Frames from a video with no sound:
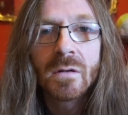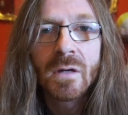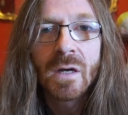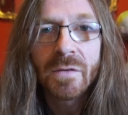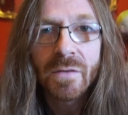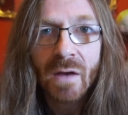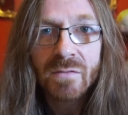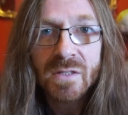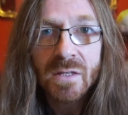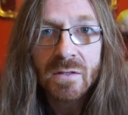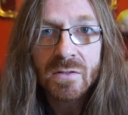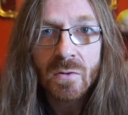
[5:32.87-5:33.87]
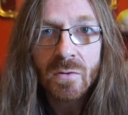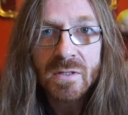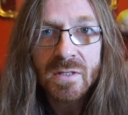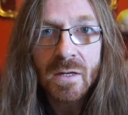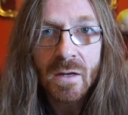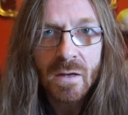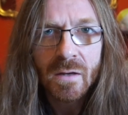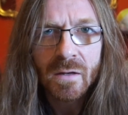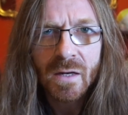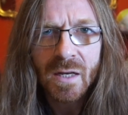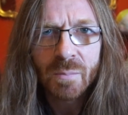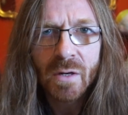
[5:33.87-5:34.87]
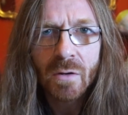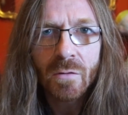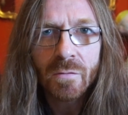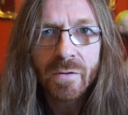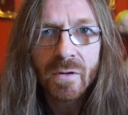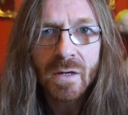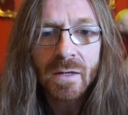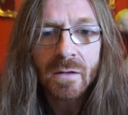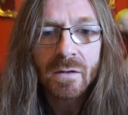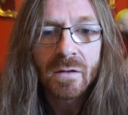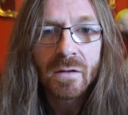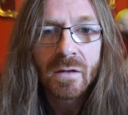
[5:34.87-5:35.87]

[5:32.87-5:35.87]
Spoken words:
If you haven't seen The Soul Stealer, click below for a link.